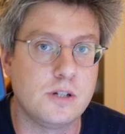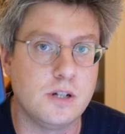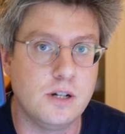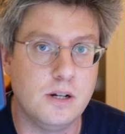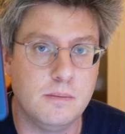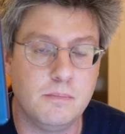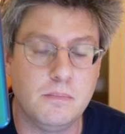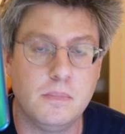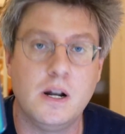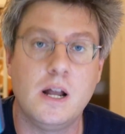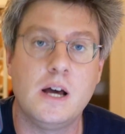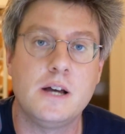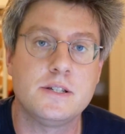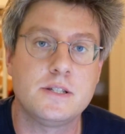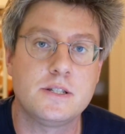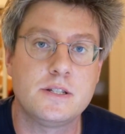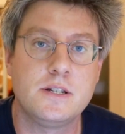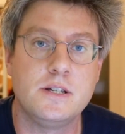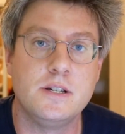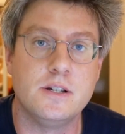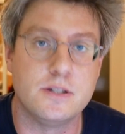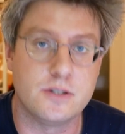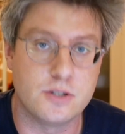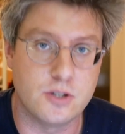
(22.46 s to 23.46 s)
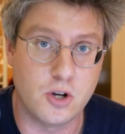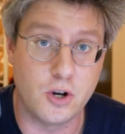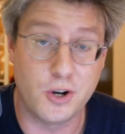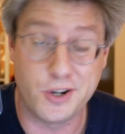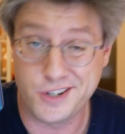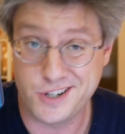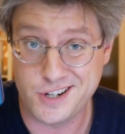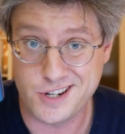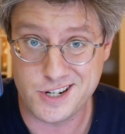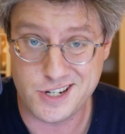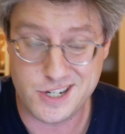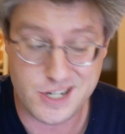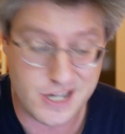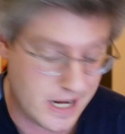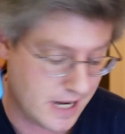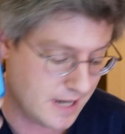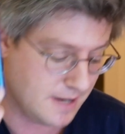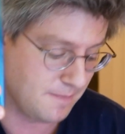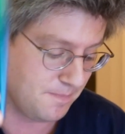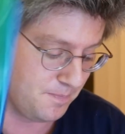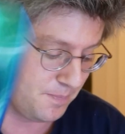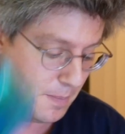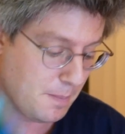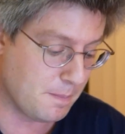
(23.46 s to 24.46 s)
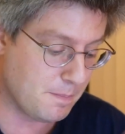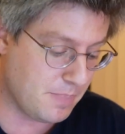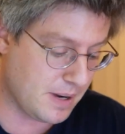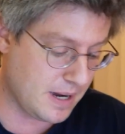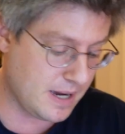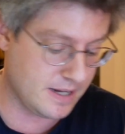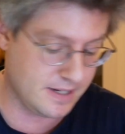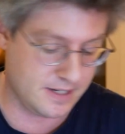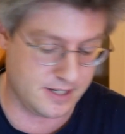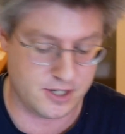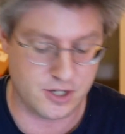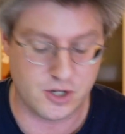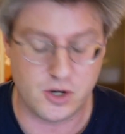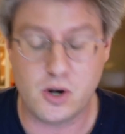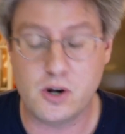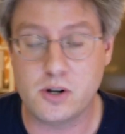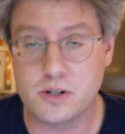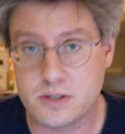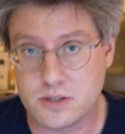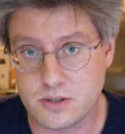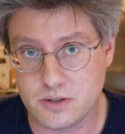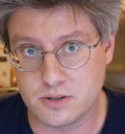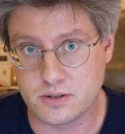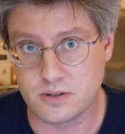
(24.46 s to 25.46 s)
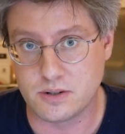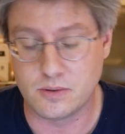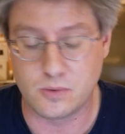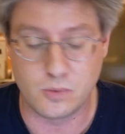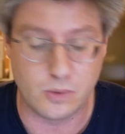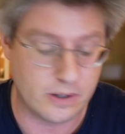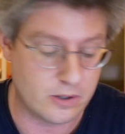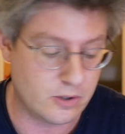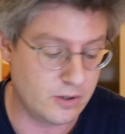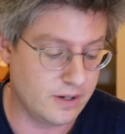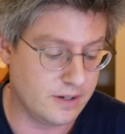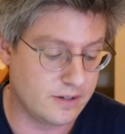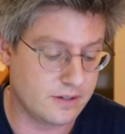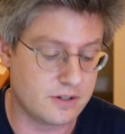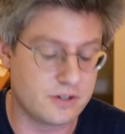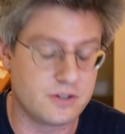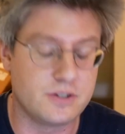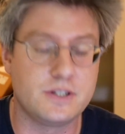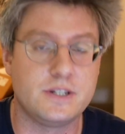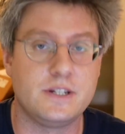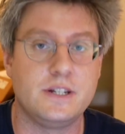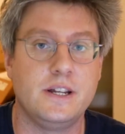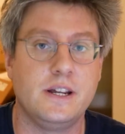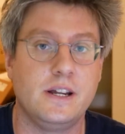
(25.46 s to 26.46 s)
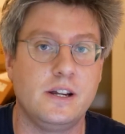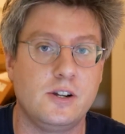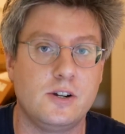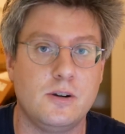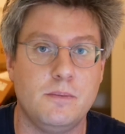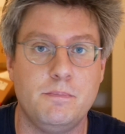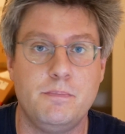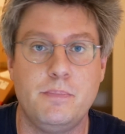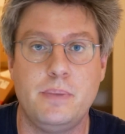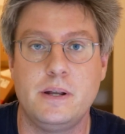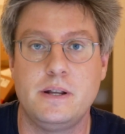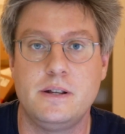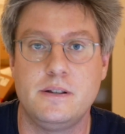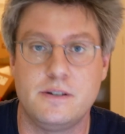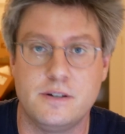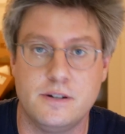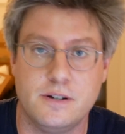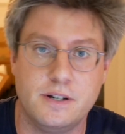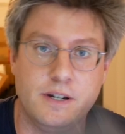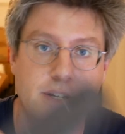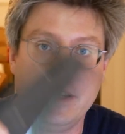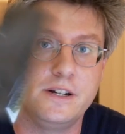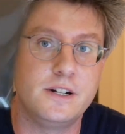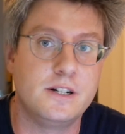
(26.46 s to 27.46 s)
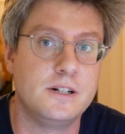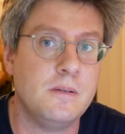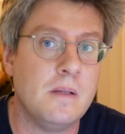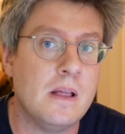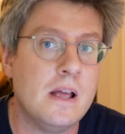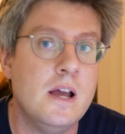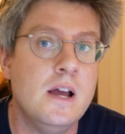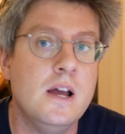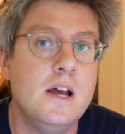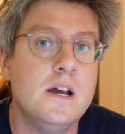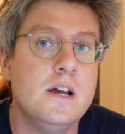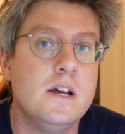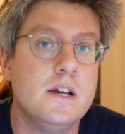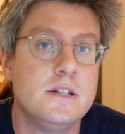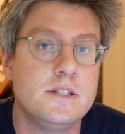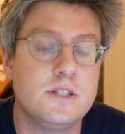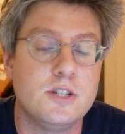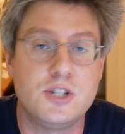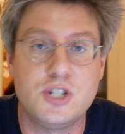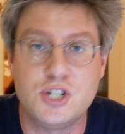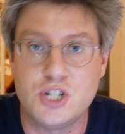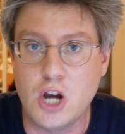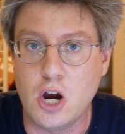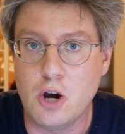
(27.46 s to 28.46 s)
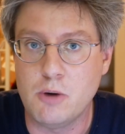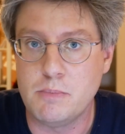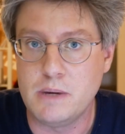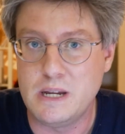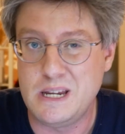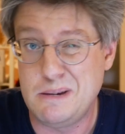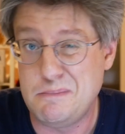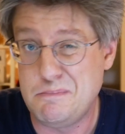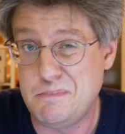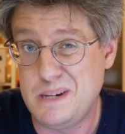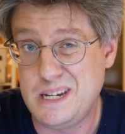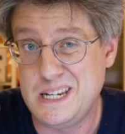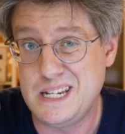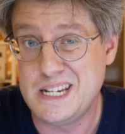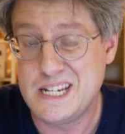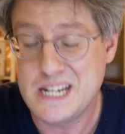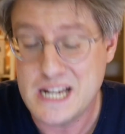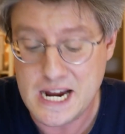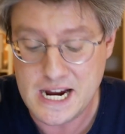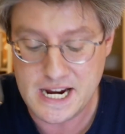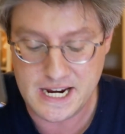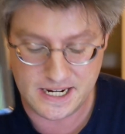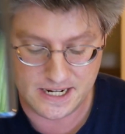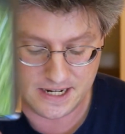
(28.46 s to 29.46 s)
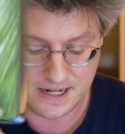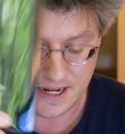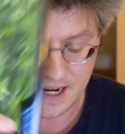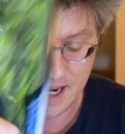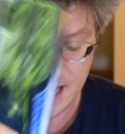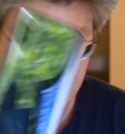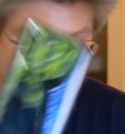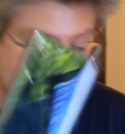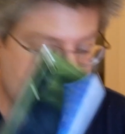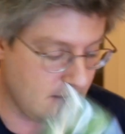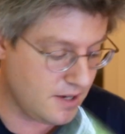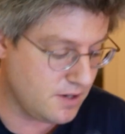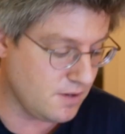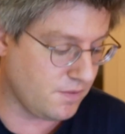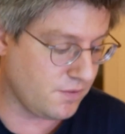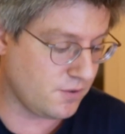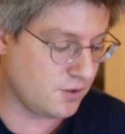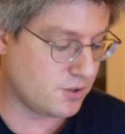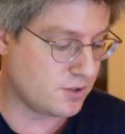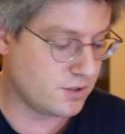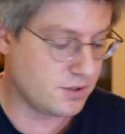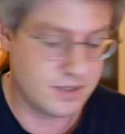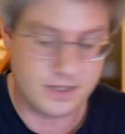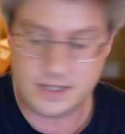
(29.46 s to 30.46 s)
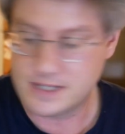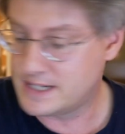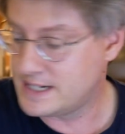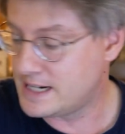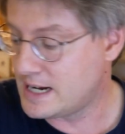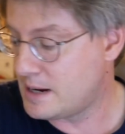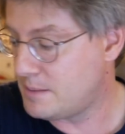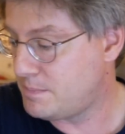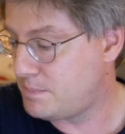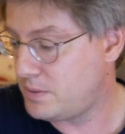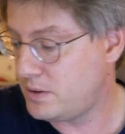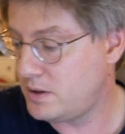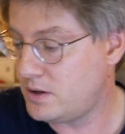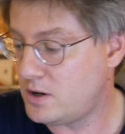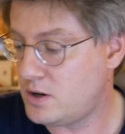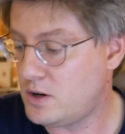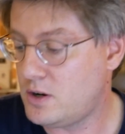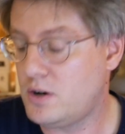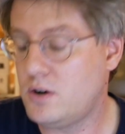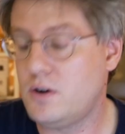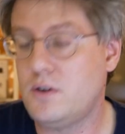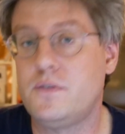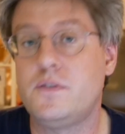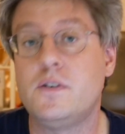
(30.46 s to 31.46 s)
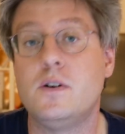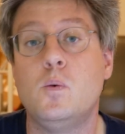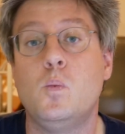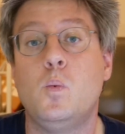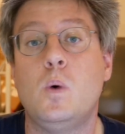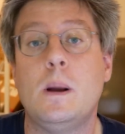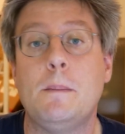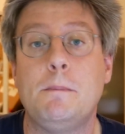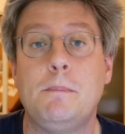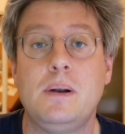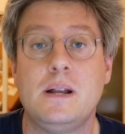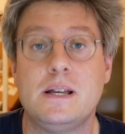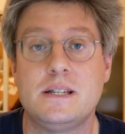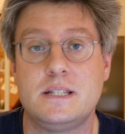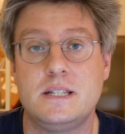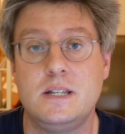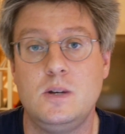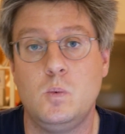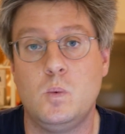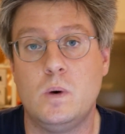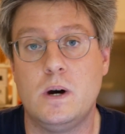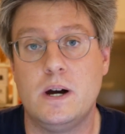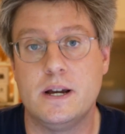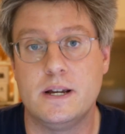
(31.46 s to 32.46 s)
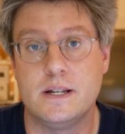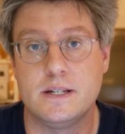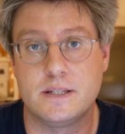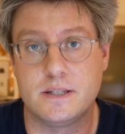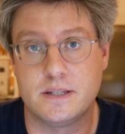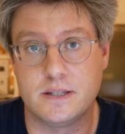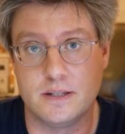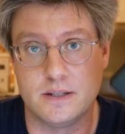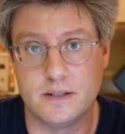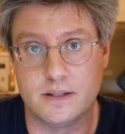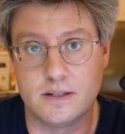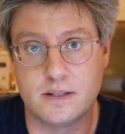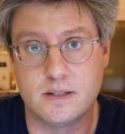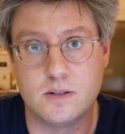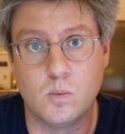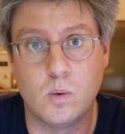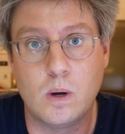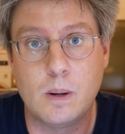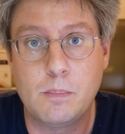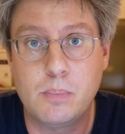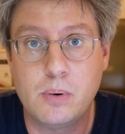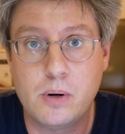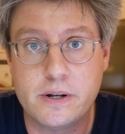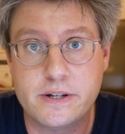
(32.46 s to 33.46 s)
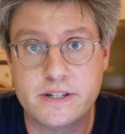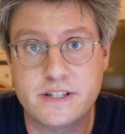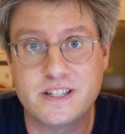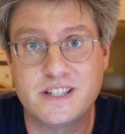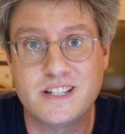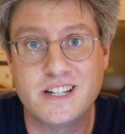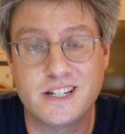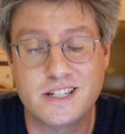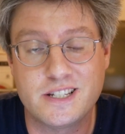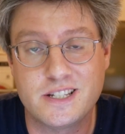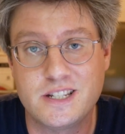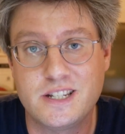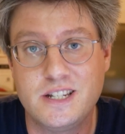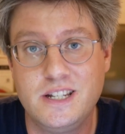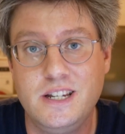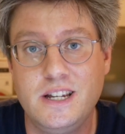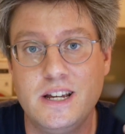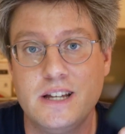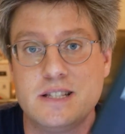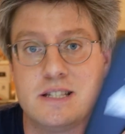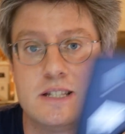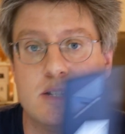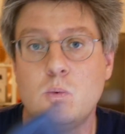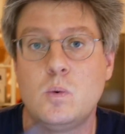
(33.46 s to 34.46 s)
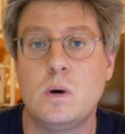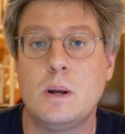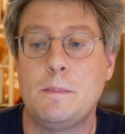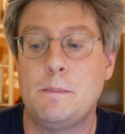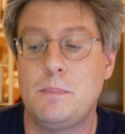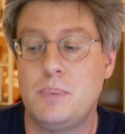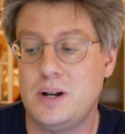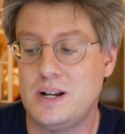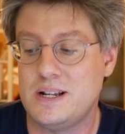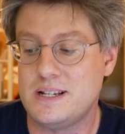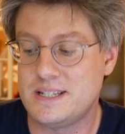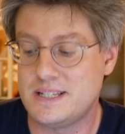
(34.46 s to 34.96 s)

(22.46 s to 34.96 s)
last year's Honor 10, but also a very interesting competitor here, the Xiaomi Mi 9, and of course a couple of OnePlus devices, the OnePlus 6T and the OnePlus